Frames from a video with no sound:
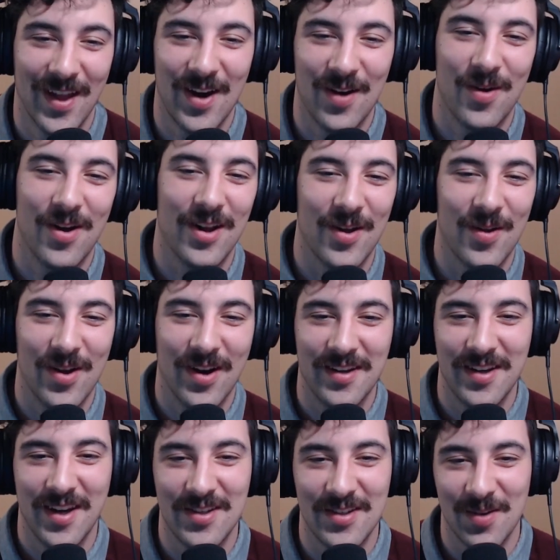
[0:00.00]
I don't want to go on a
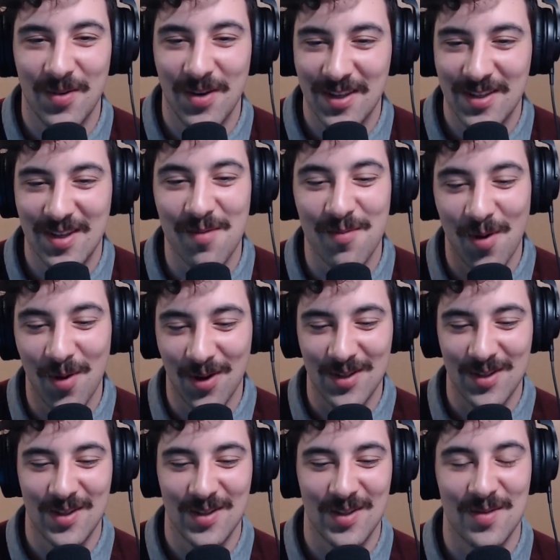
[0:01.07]
tangent. I want to stay
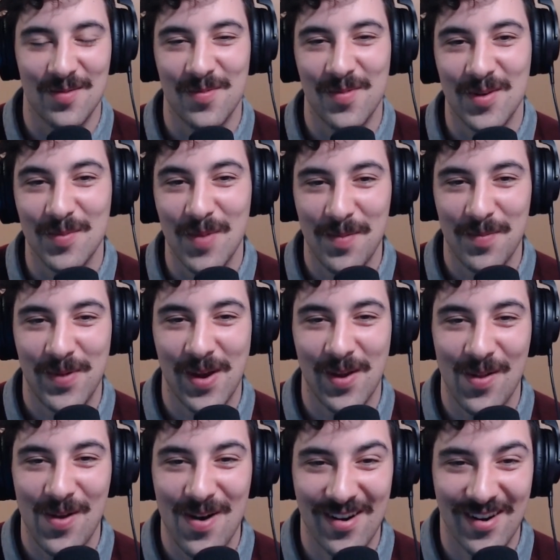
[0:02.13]
focused because this might
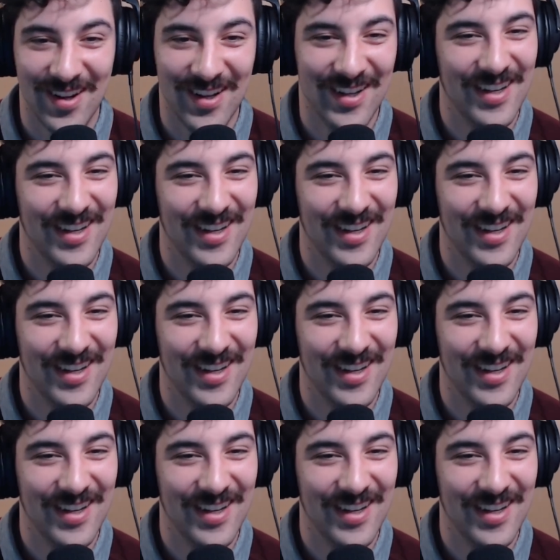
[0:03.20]
get long.